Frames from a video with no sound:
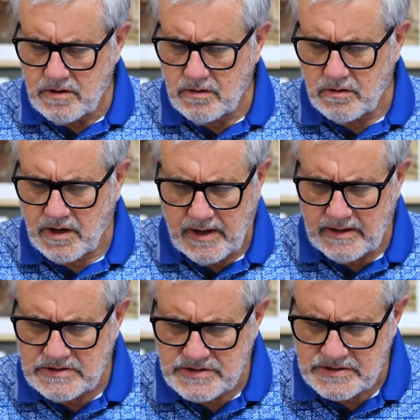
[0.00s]
your
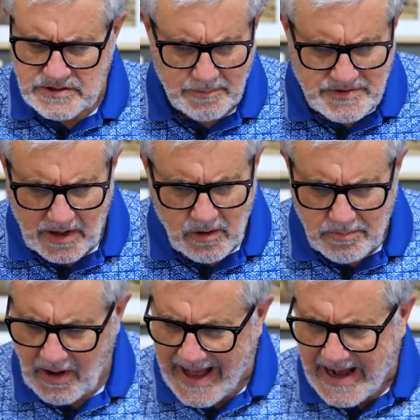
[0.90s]
kids in some
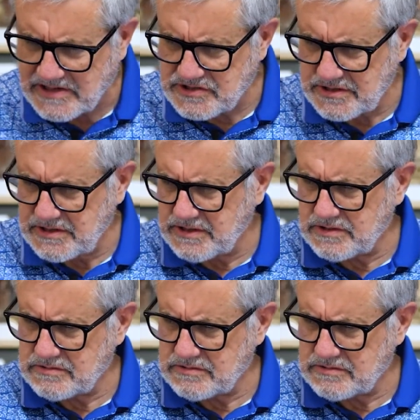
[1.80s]
terrible accident